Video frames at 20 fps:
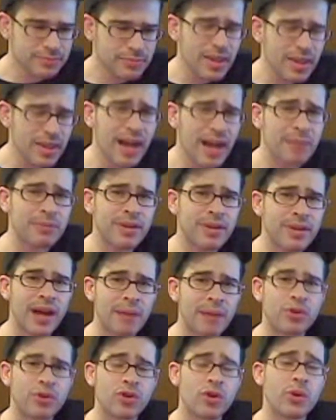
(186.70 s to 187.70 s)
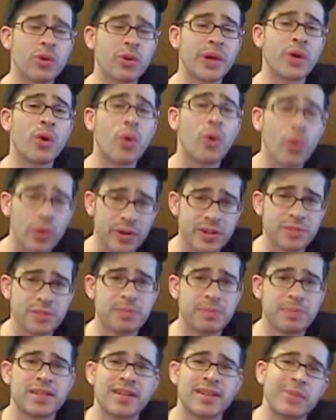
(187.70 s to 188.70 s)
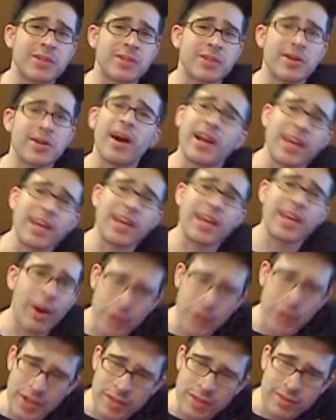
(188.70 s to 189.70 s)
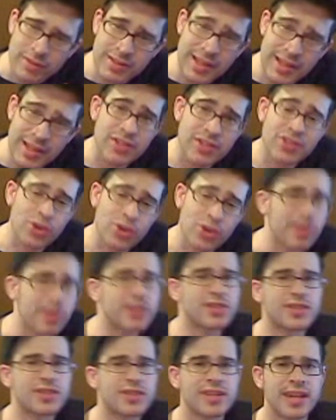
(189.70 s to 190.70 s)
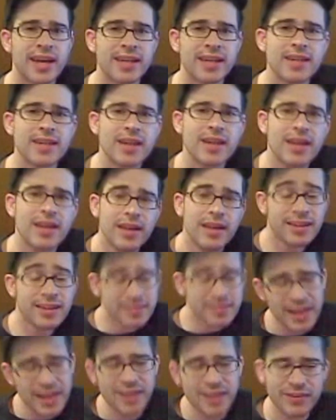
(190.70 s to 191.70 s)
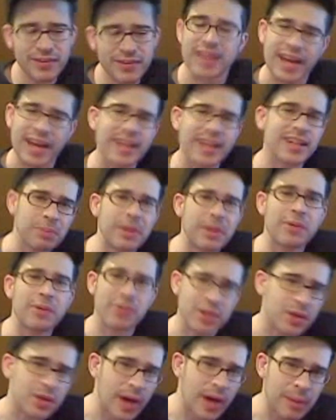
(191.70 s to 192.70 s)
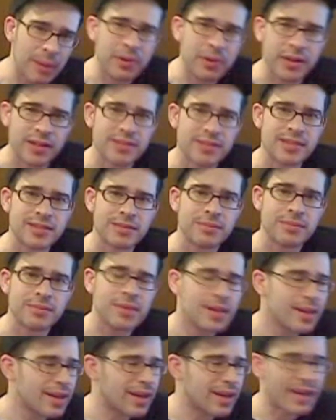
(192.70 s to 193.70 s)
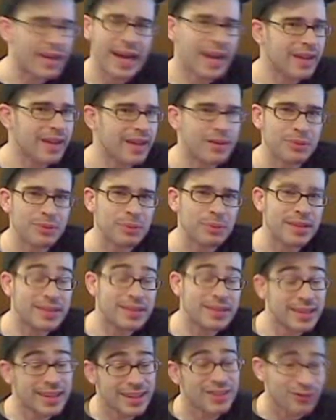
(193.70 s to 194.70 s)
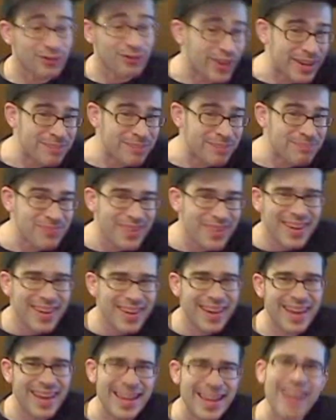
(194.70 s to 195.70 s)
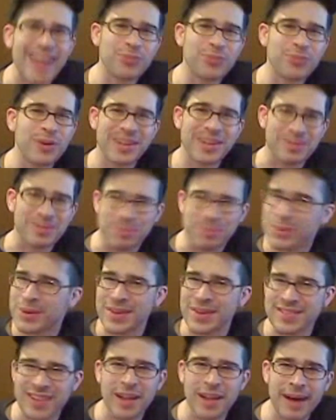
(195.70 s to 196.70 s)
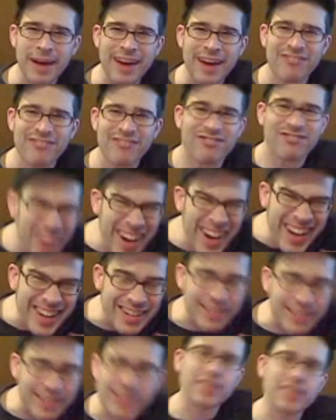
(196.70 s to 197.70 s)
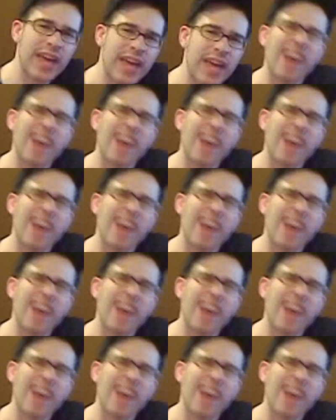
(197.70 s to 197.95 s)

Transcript: I'm I'm growing hoarse because I've been talking about Windows 7 so much tonight. It's kind of exciting to play with a new operating system. I gotta admit, it is fun, and that's what computing's all about. Fun, because if you can't